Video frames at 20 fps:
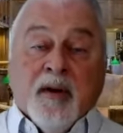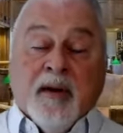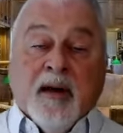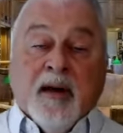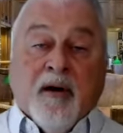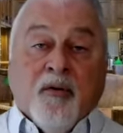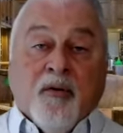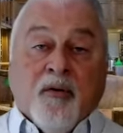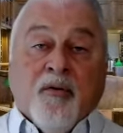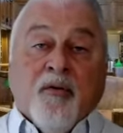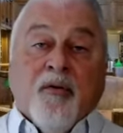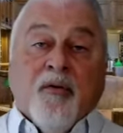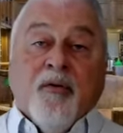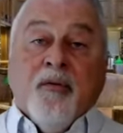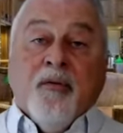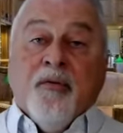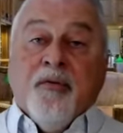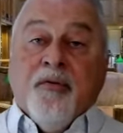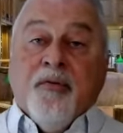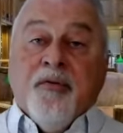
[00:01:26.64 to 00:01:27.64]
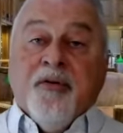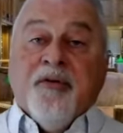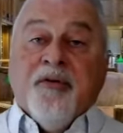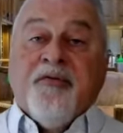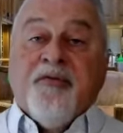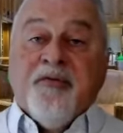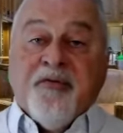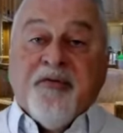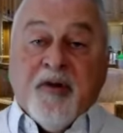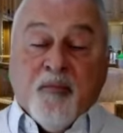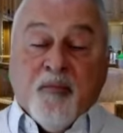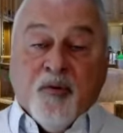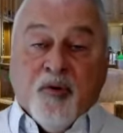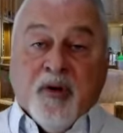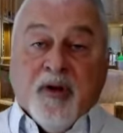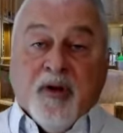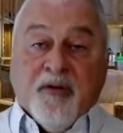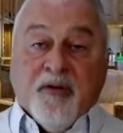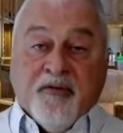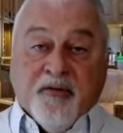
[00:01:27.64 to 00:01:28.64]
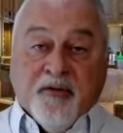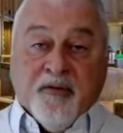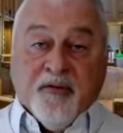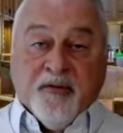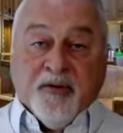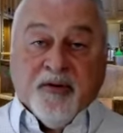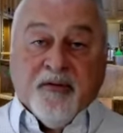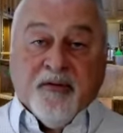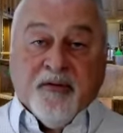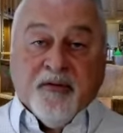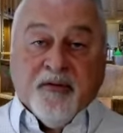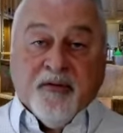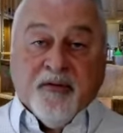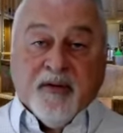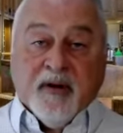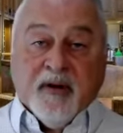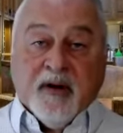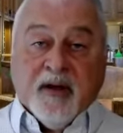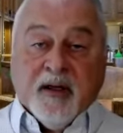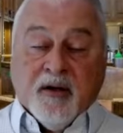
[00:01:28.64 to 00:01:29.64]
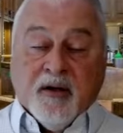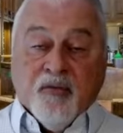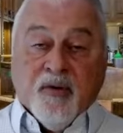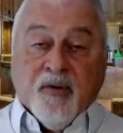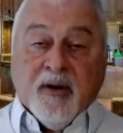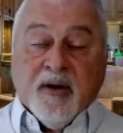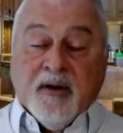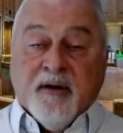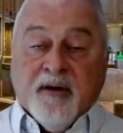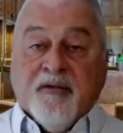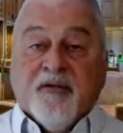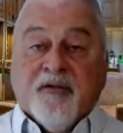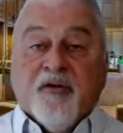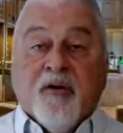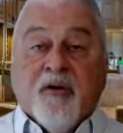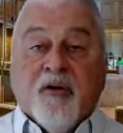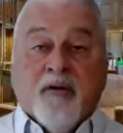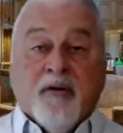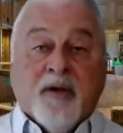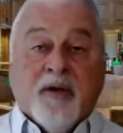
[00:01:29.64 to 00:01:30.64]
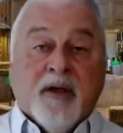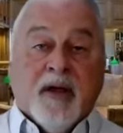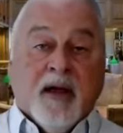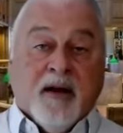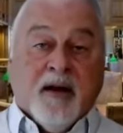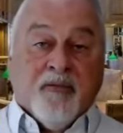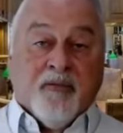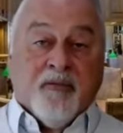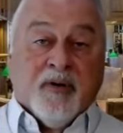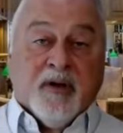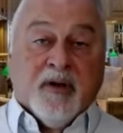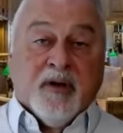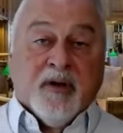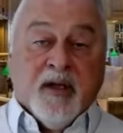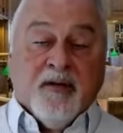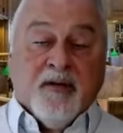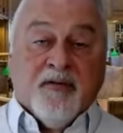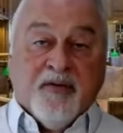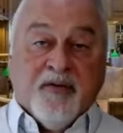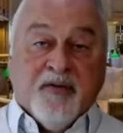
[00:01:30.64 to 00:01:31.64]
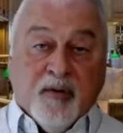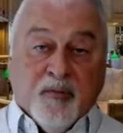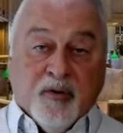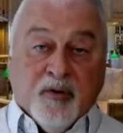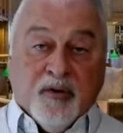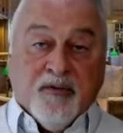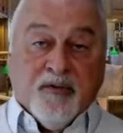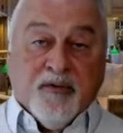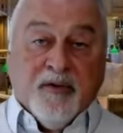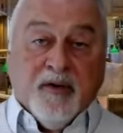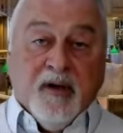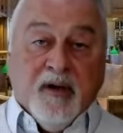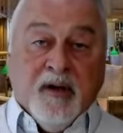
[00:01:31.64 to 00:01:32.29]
Now, this summary service that I created is called California Case Summaries.